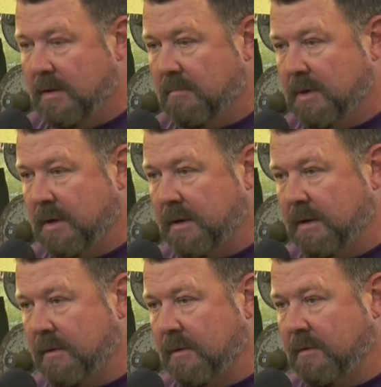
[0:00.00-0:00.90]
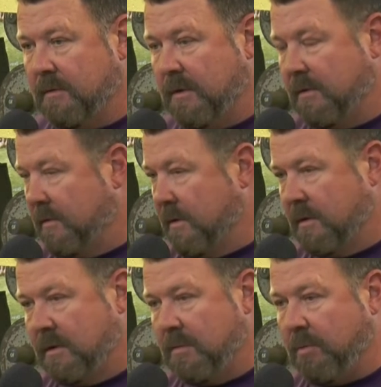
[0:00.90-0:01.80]
But they're
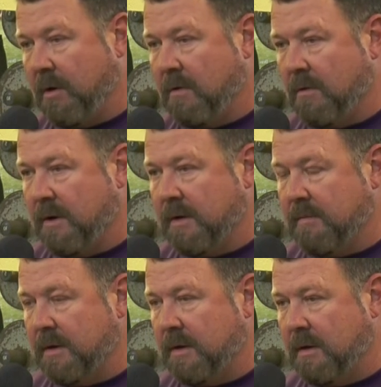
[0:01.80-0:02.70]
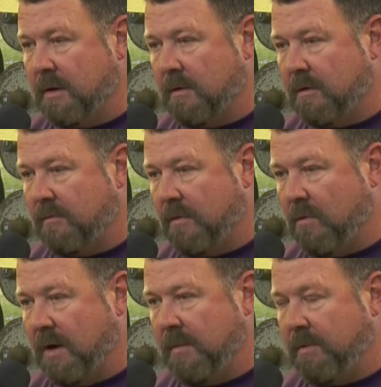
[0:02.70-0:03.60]
a good program, and they're a
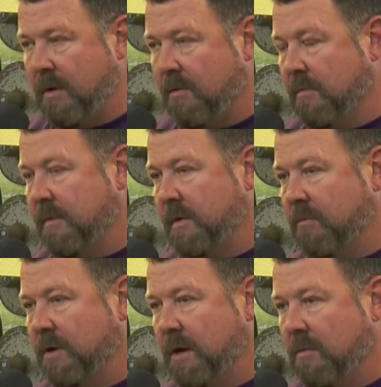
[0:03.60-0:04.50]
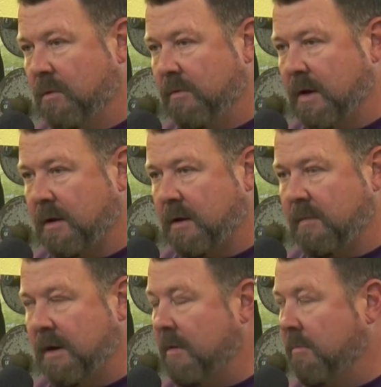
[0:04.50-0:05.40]
4A program, and we know we've got to
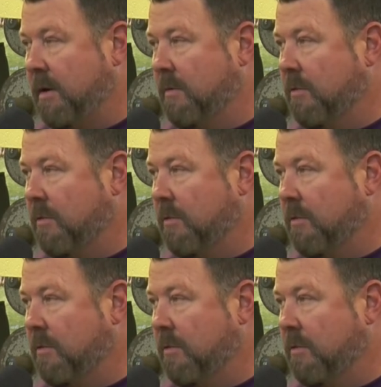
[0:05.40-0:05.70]
come out and play